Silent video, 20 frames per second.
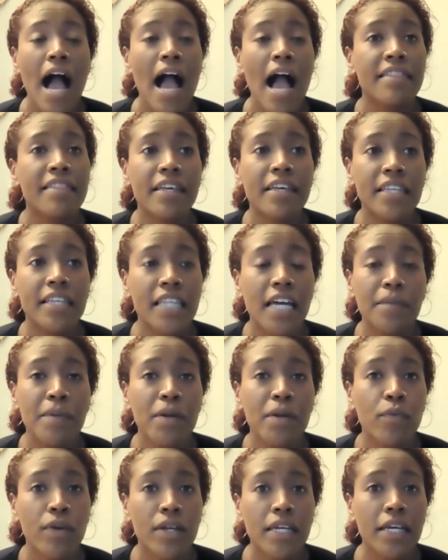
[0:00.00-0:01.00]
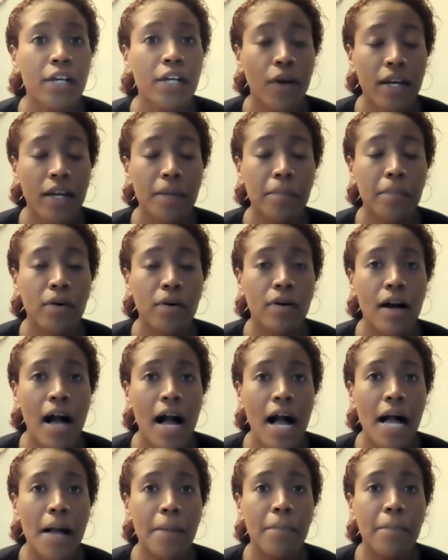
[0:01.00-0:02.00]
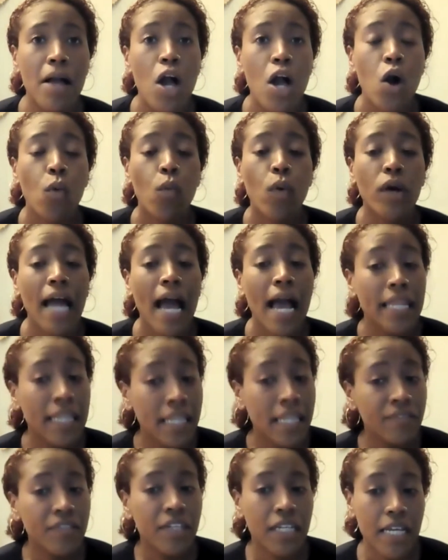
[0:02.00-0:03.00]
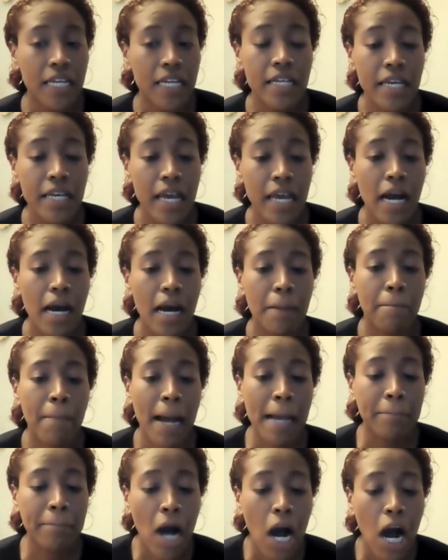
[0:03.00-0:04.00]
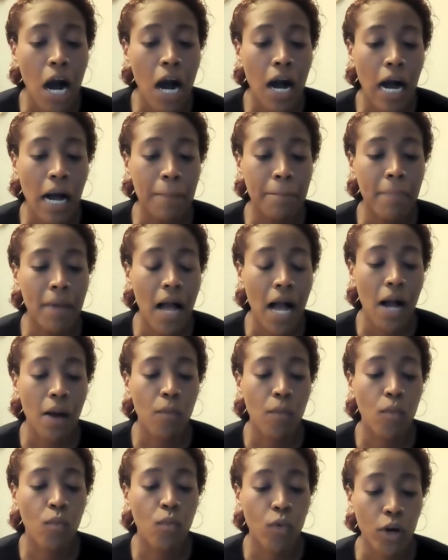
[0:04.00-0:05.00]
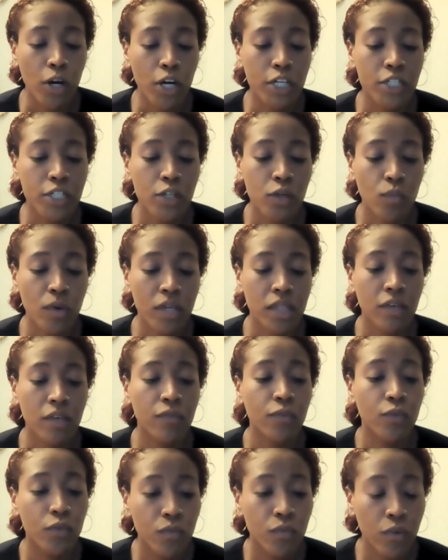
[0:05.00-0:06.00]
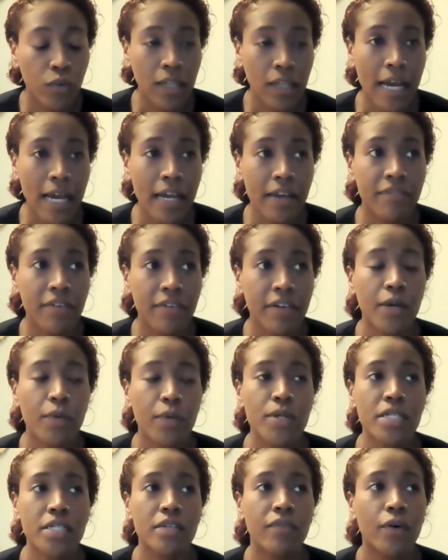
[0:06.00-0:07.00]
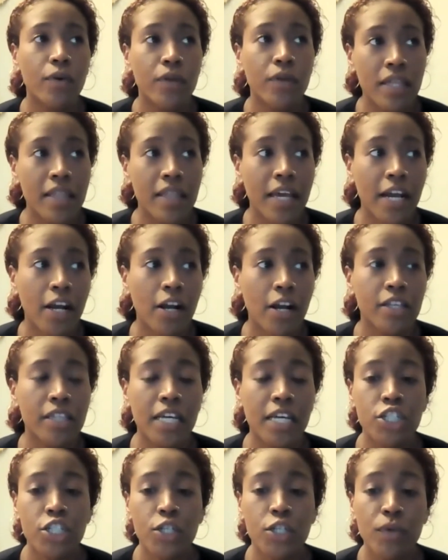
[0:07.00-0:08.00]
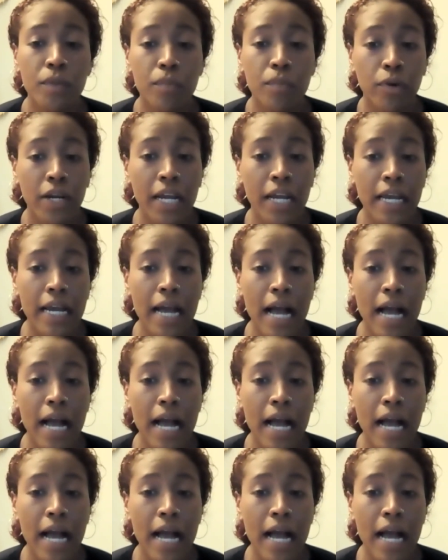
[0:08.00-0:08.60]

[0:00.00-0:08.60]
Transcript: I think that that'd be really incredible. When I lived in India, my mom worked with the Food for Life, and there was a devotee there that she would bring